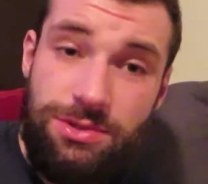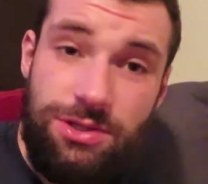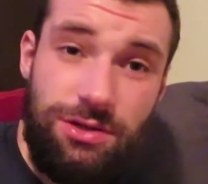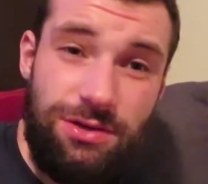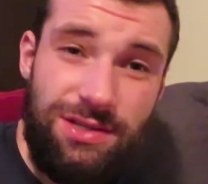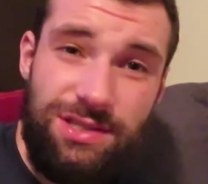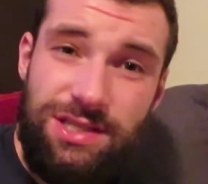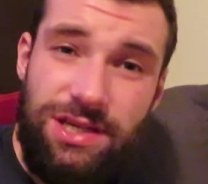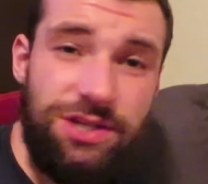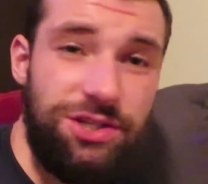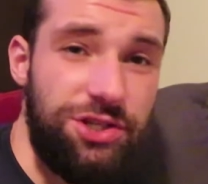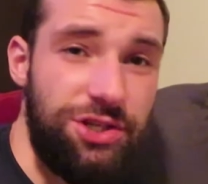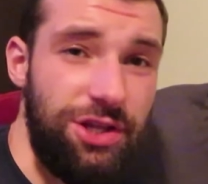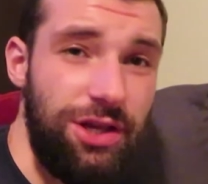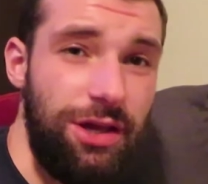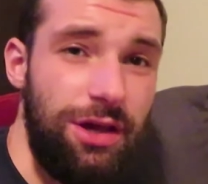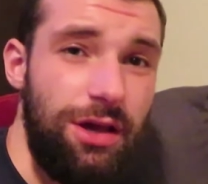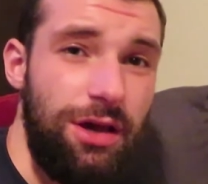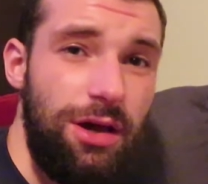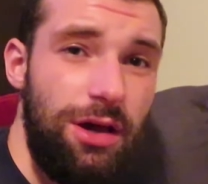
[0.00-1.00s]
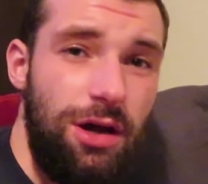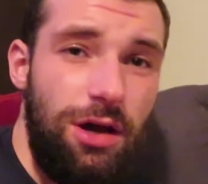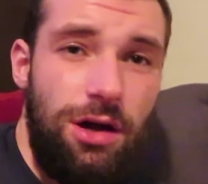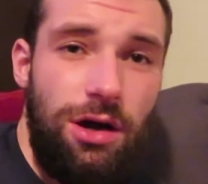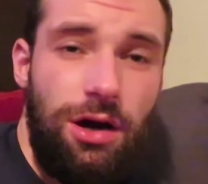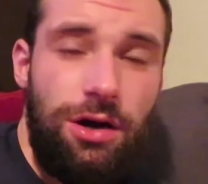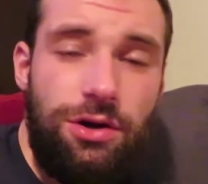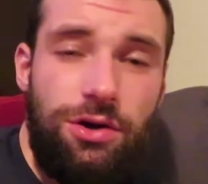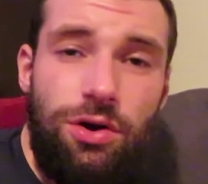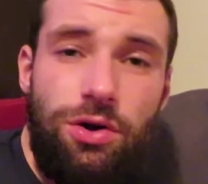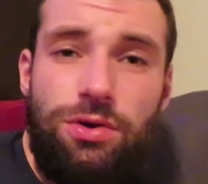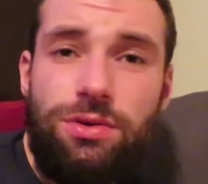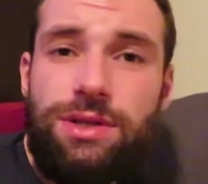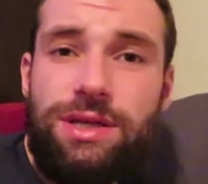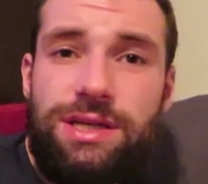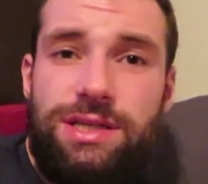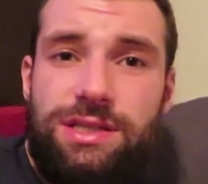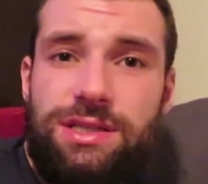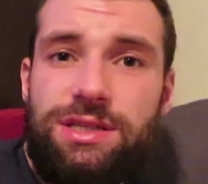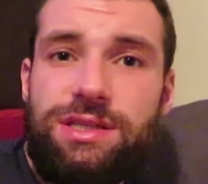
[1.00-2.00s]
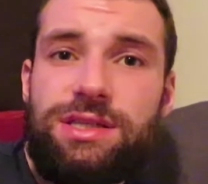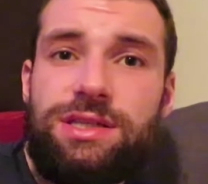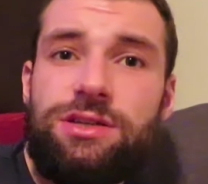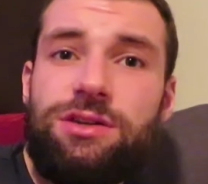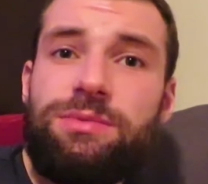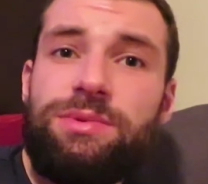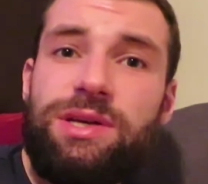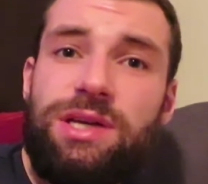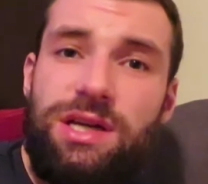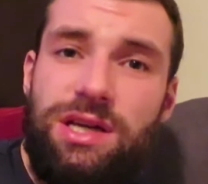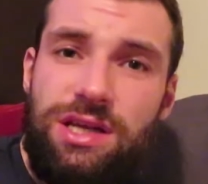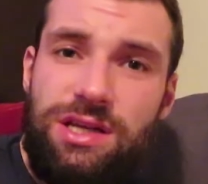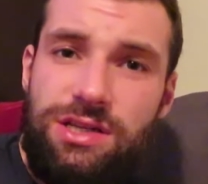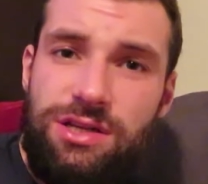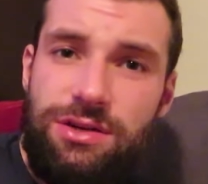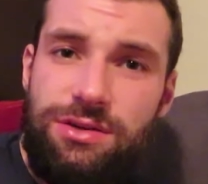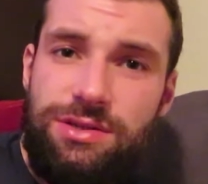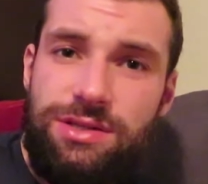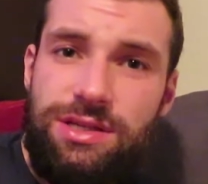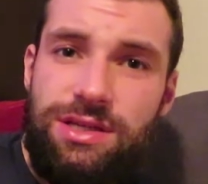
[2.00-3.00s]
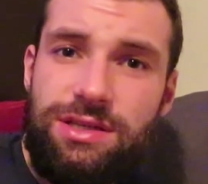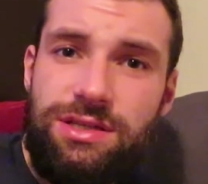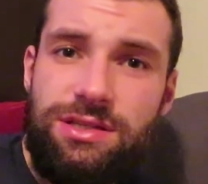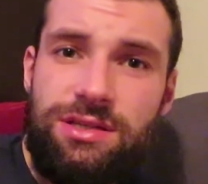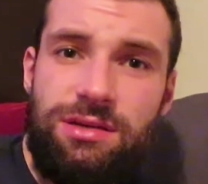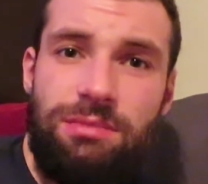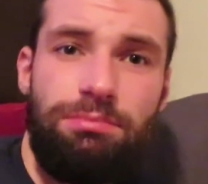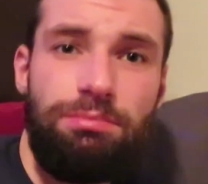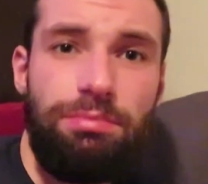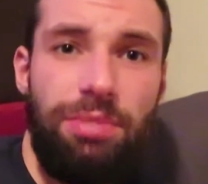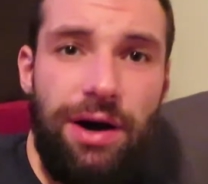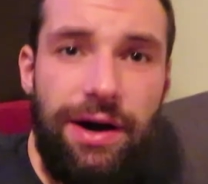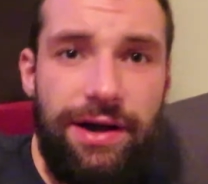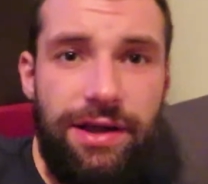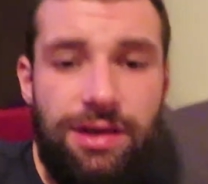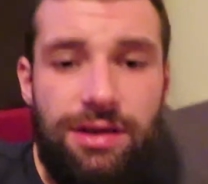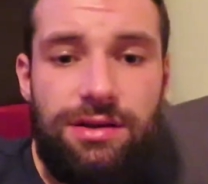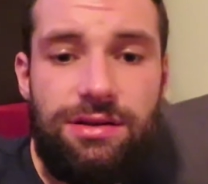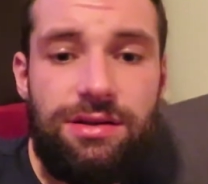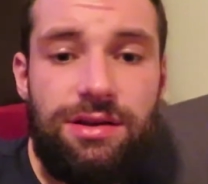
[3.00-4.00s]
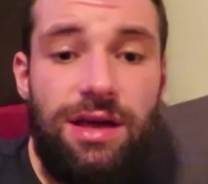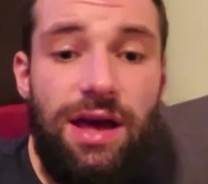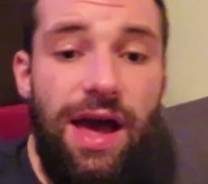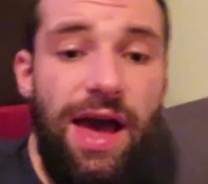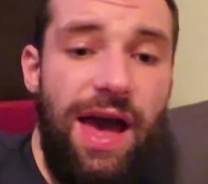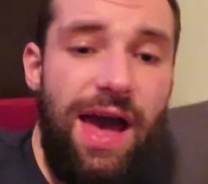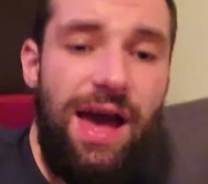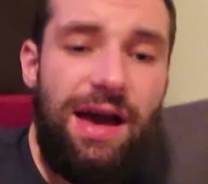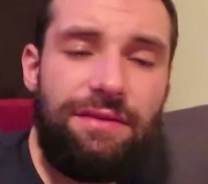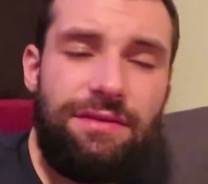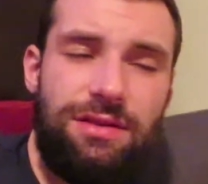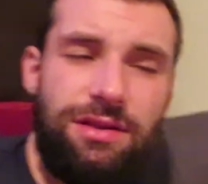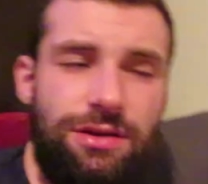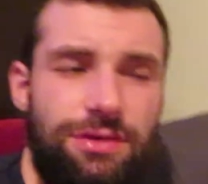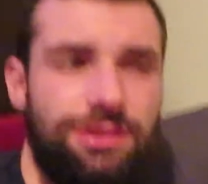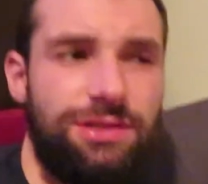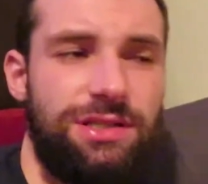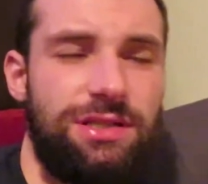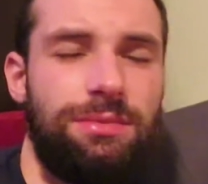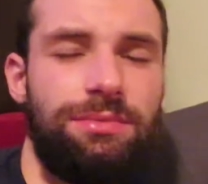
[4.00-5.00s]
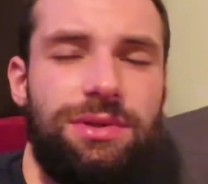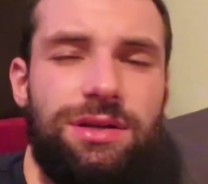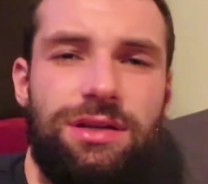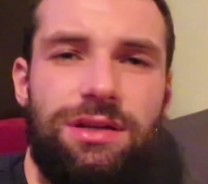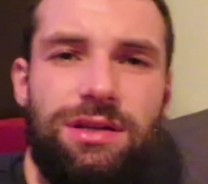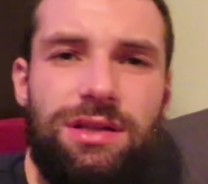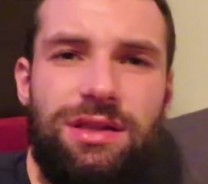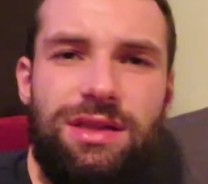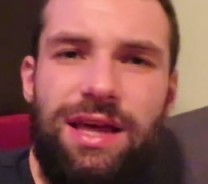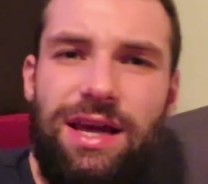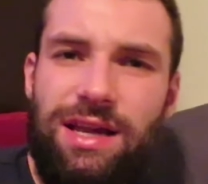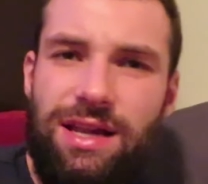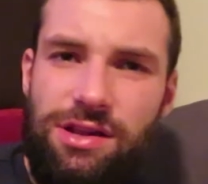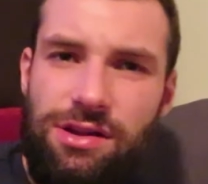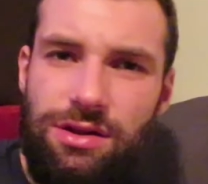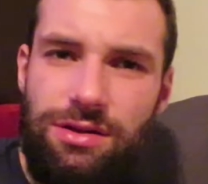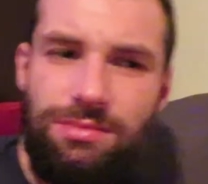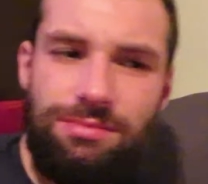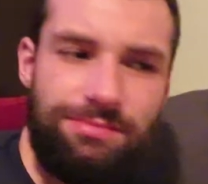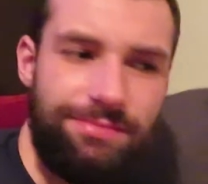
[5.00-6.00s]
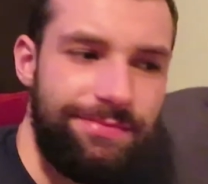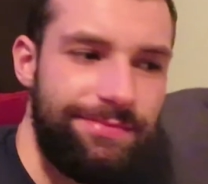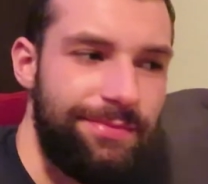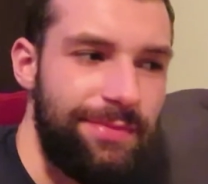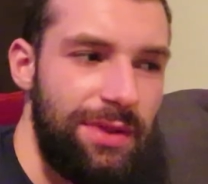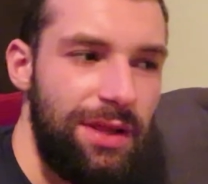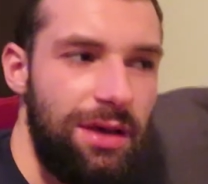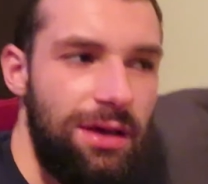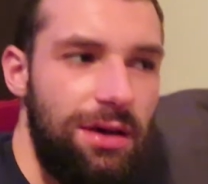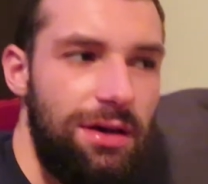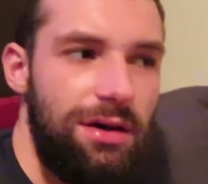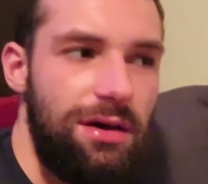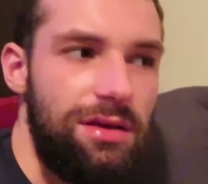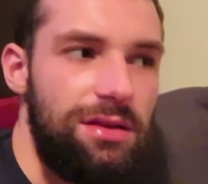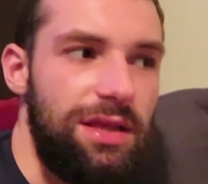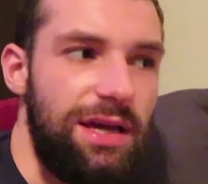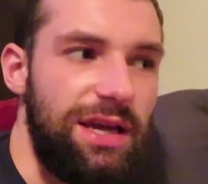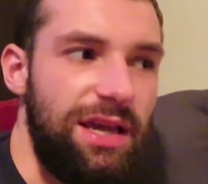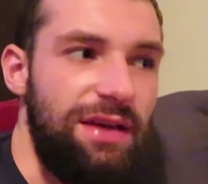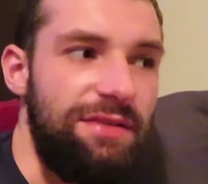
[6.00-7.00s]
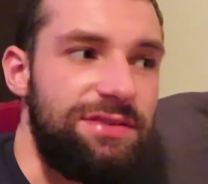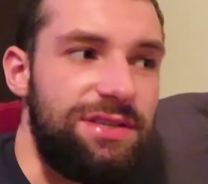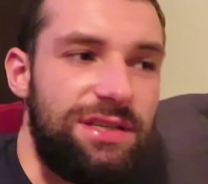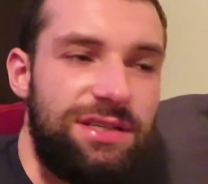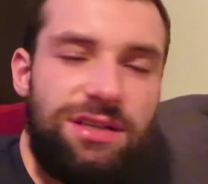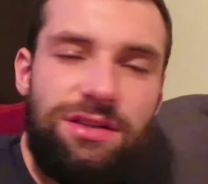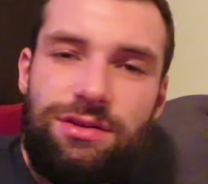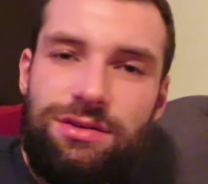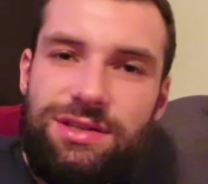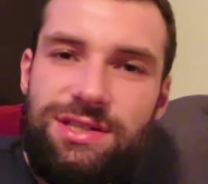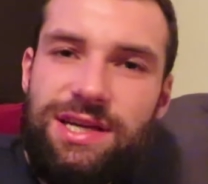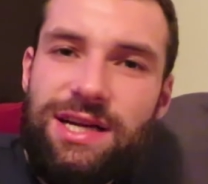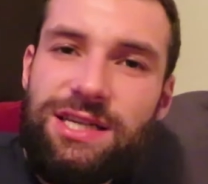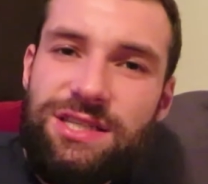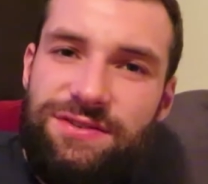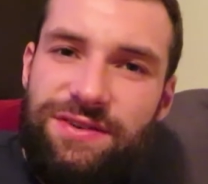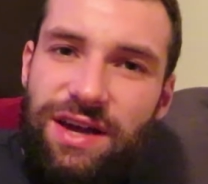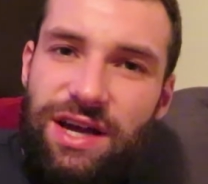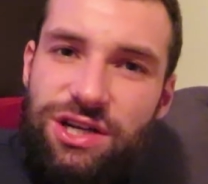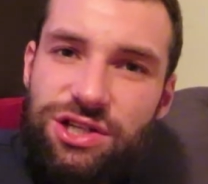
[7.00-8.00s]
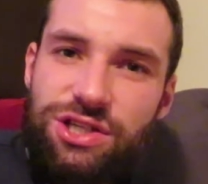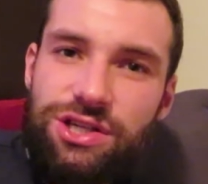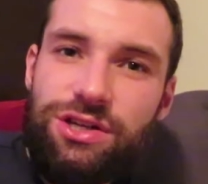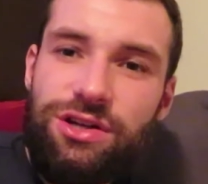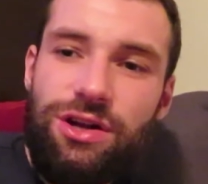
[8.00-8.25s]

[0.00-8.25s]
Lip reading: So essentially, our goal is to still be in ketosis, but have a little something that gives us a little satisfaction.